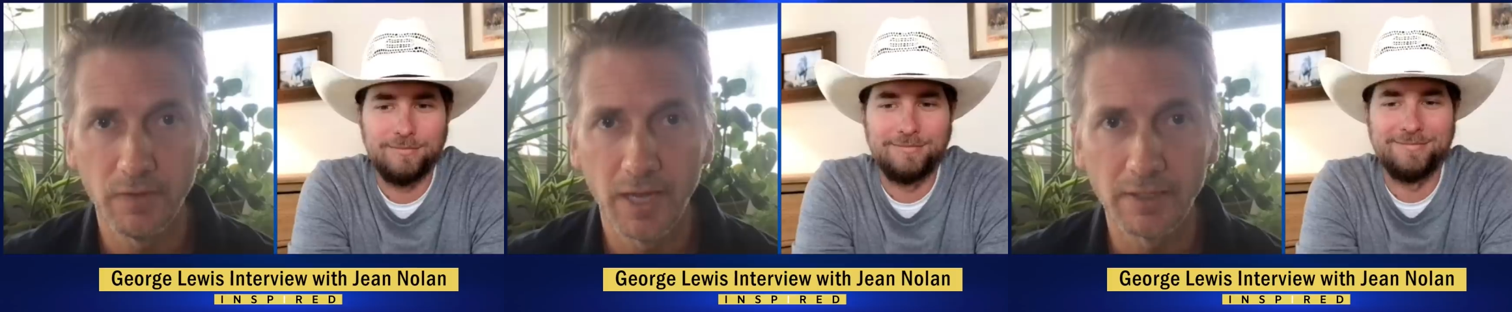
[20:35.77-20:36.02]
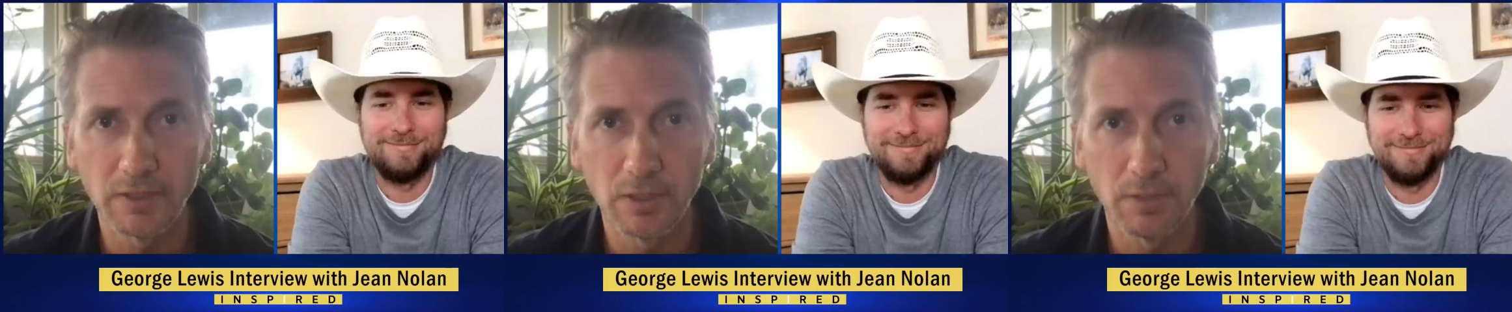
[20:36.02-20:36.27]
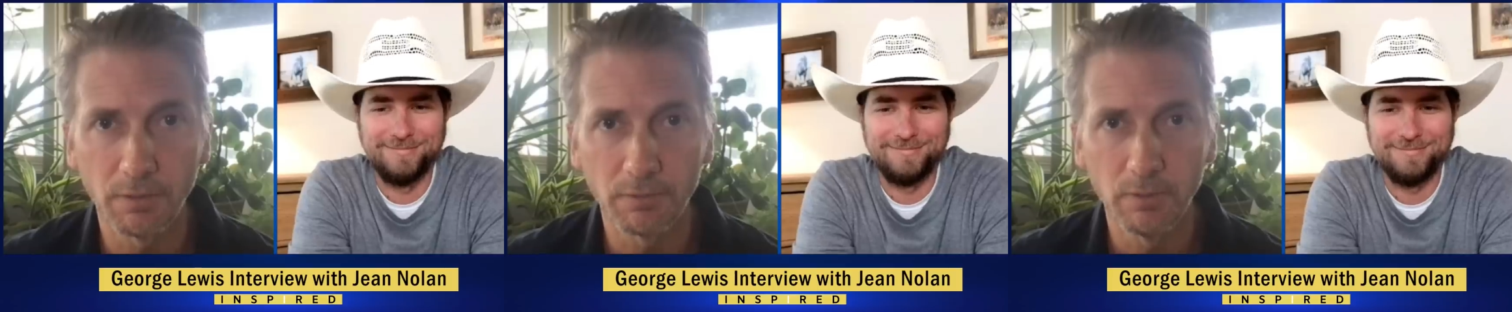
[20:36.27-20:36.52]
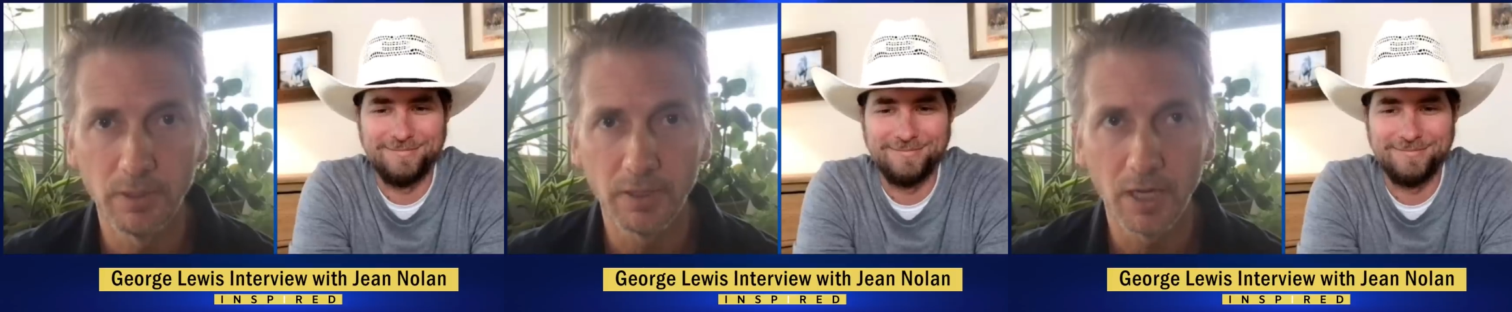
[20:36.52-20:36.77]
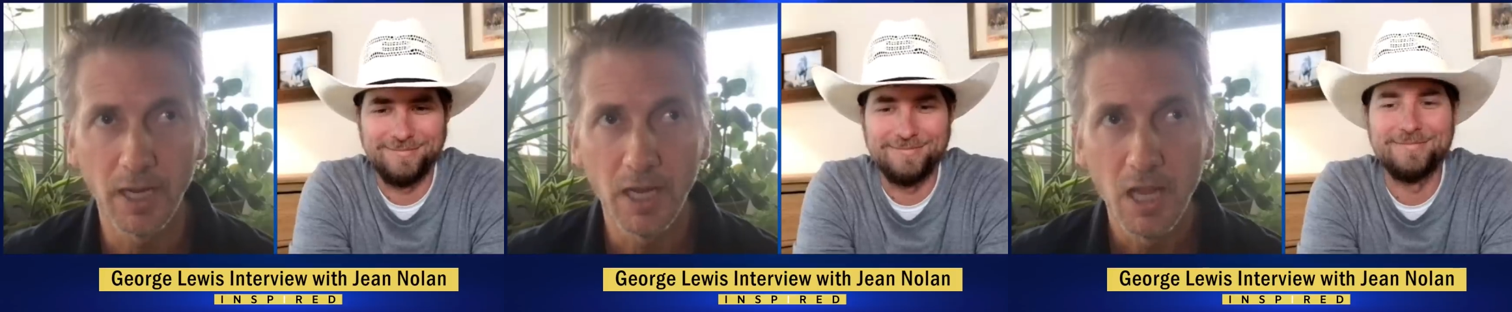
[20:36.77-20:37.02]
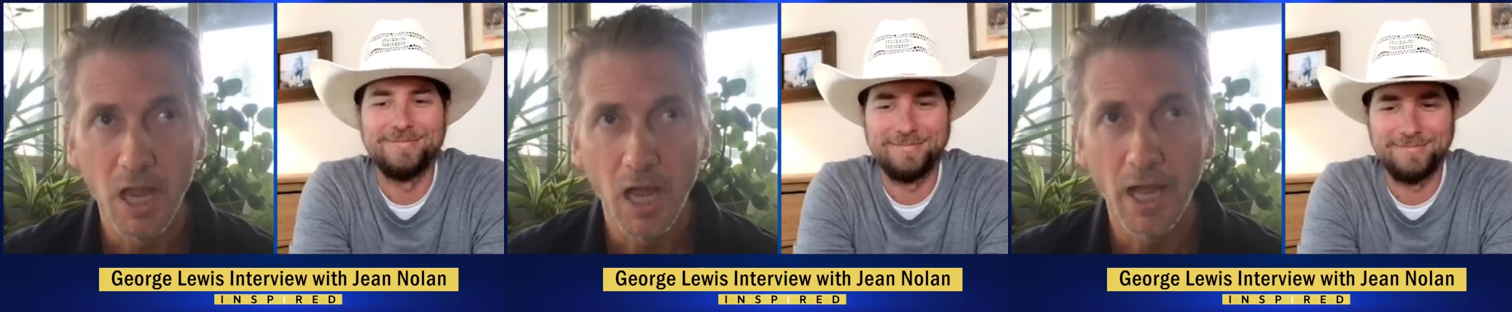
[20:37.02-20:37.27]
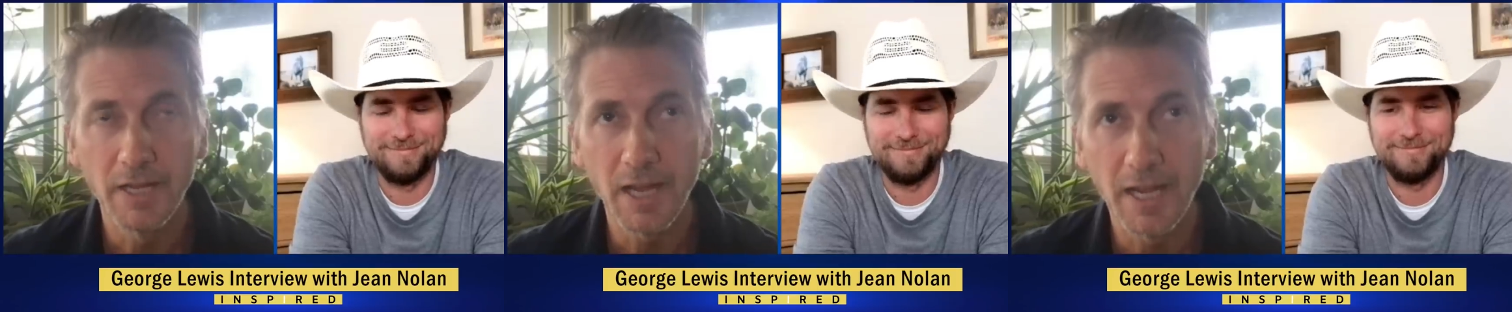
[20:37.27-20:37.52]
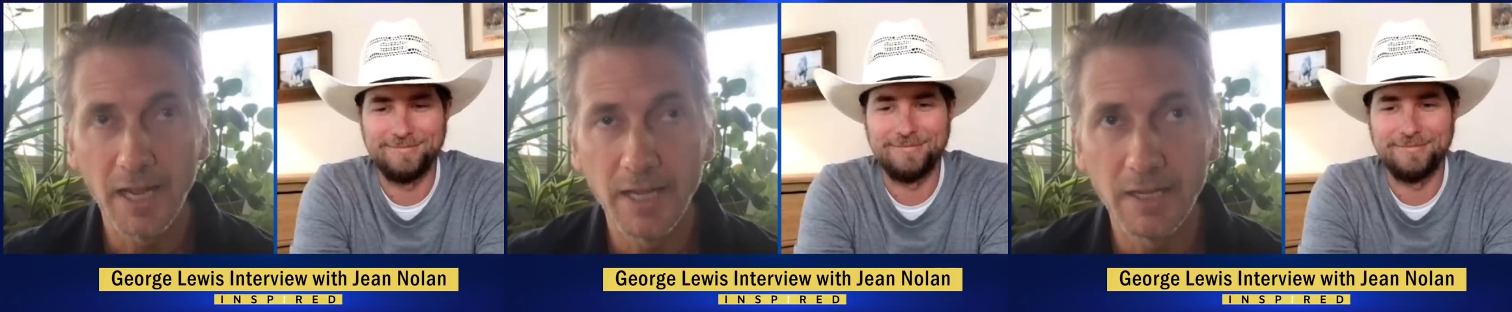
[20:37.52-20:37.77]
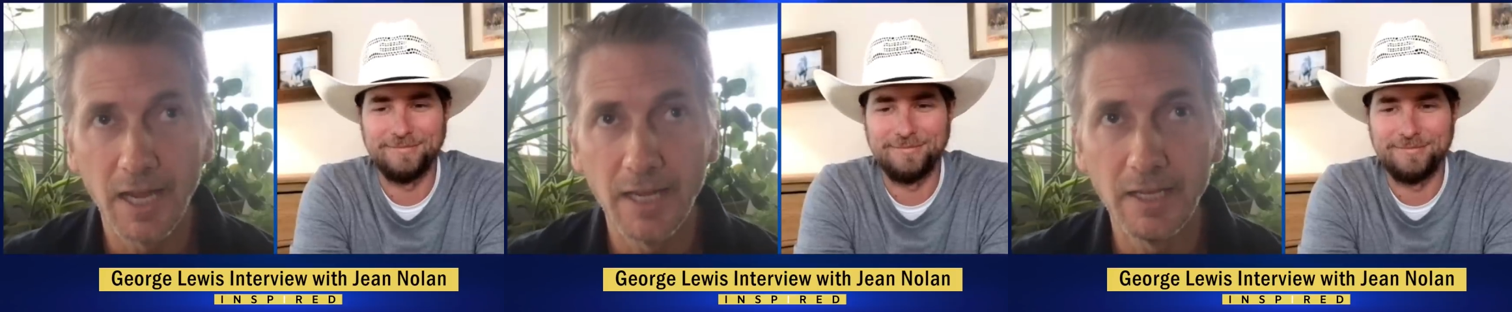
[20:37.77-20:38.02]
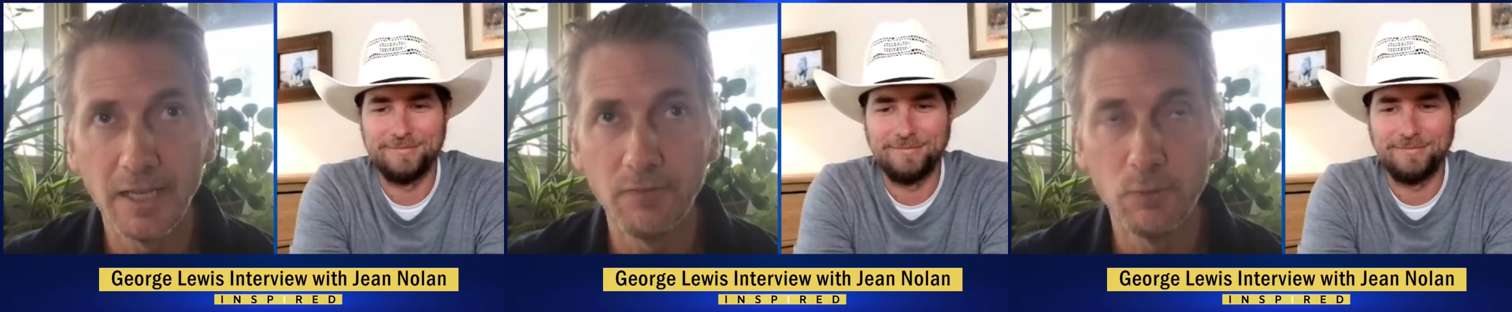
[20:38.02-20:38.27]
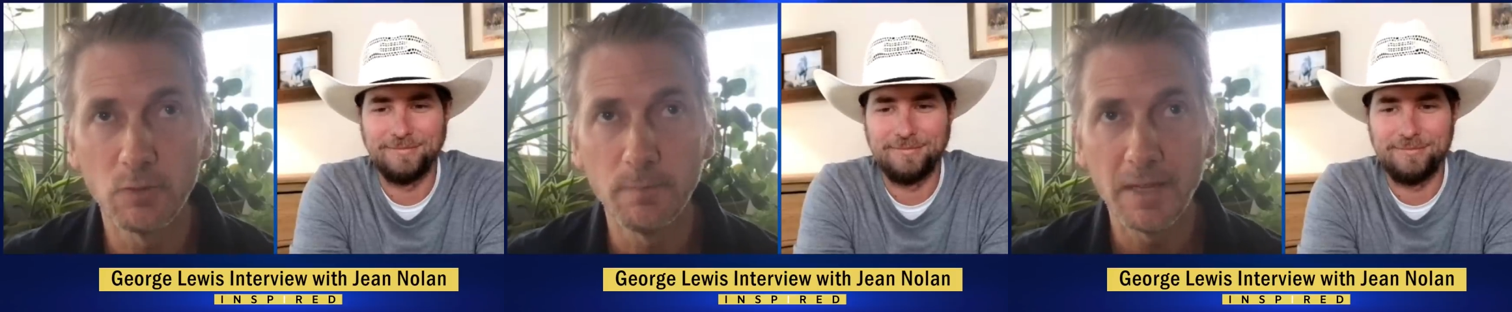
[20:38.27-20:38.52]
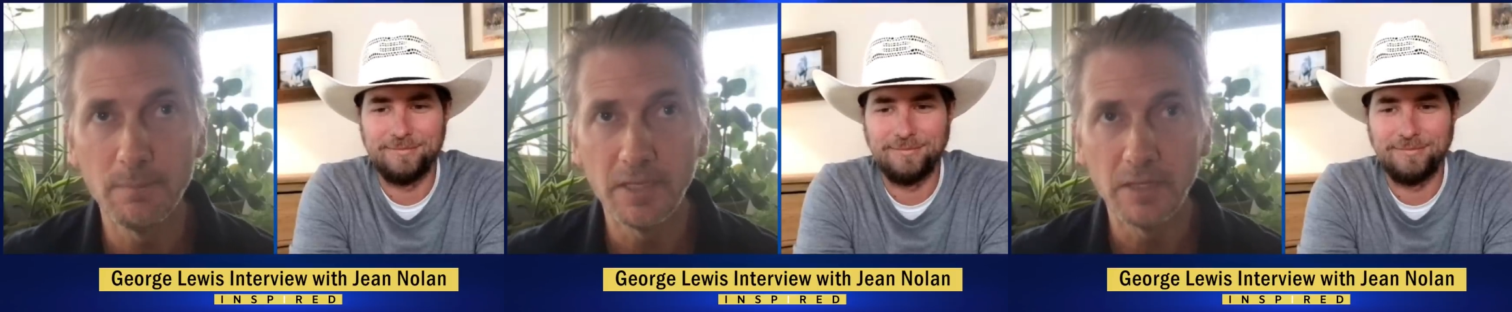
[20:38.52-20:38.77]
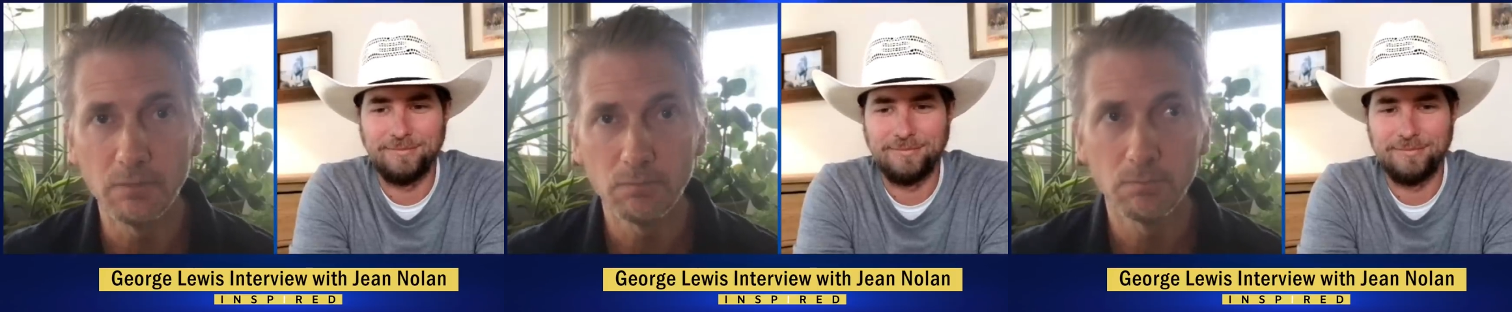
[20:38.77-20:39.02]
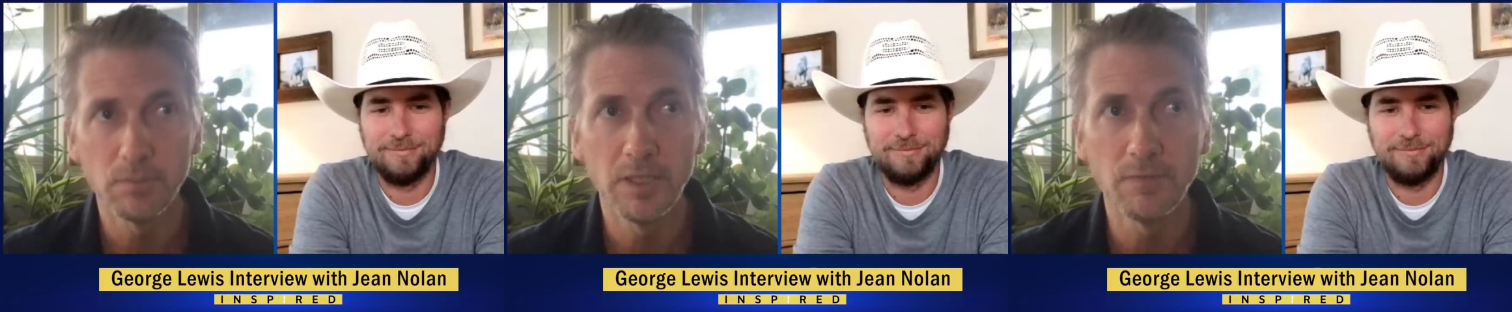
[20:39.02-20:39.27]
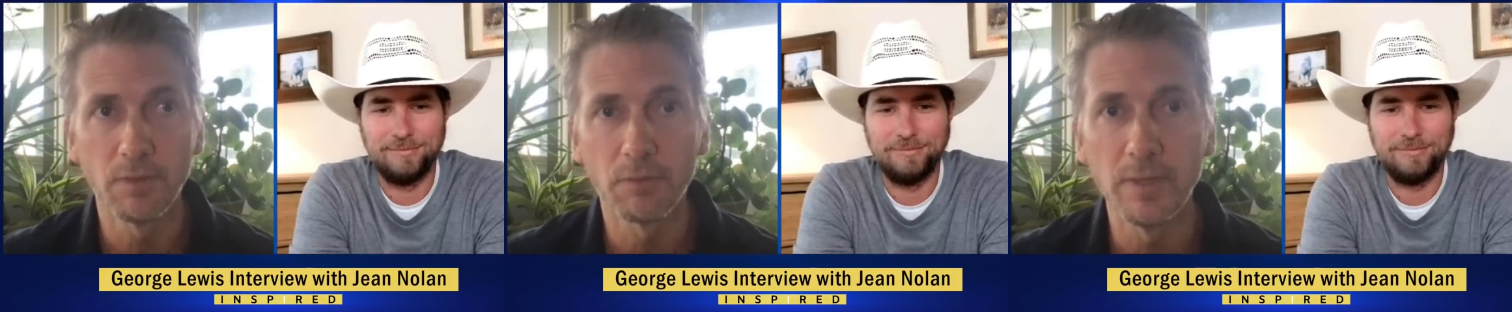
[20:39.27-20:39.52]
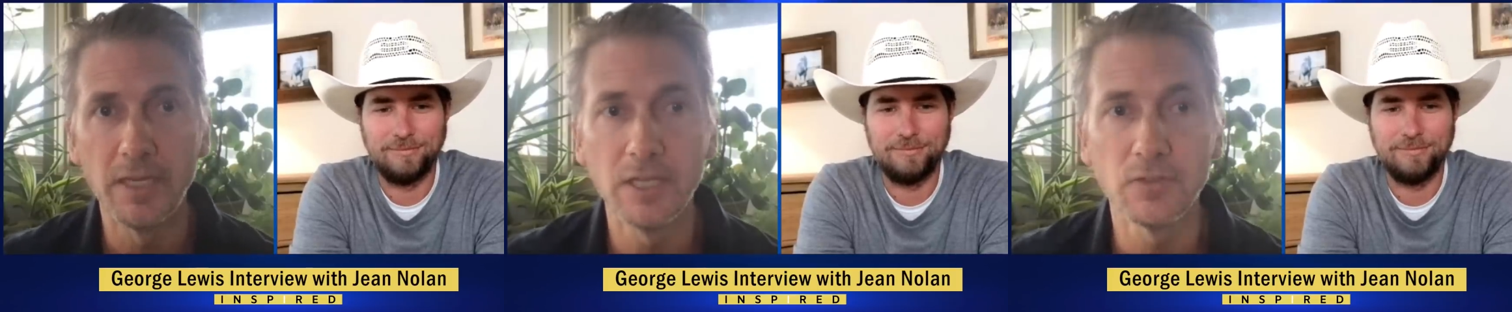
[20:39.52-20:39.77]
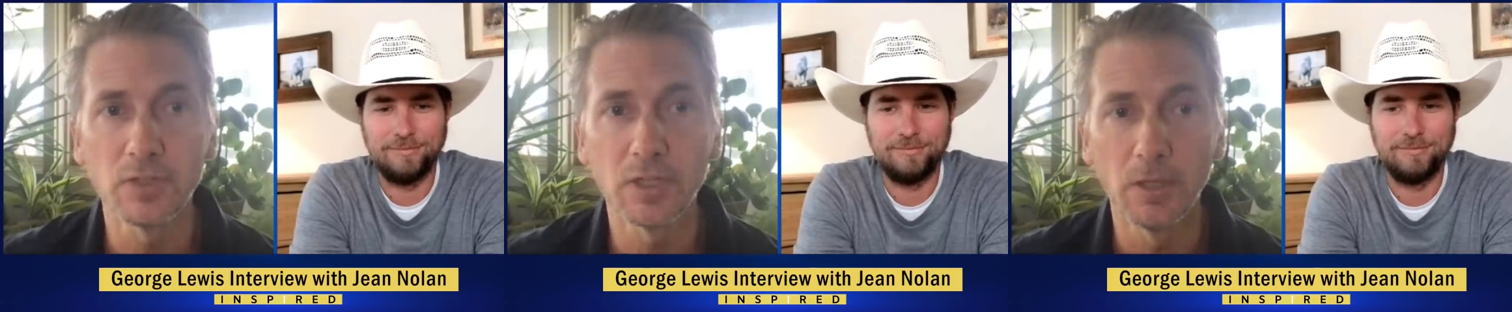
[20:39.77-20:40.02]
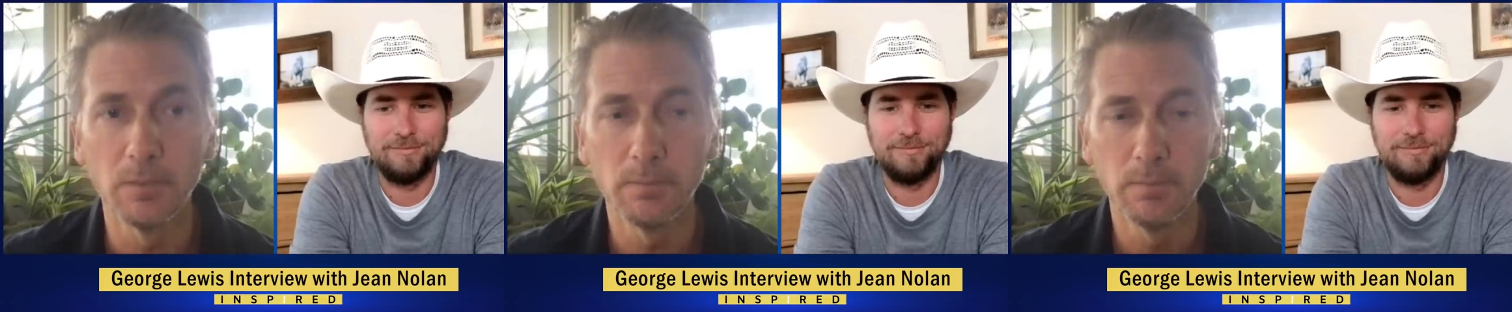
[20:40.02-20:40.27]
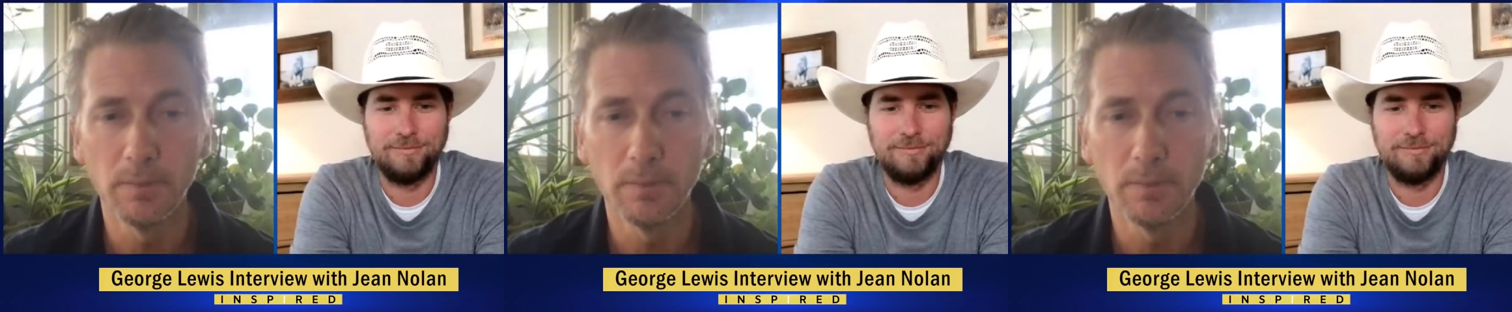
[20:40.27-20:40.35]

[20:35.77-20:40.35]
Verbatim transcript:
Speaker 1: I hadn't gone through it. I and and and, and if you had met me even three years ago,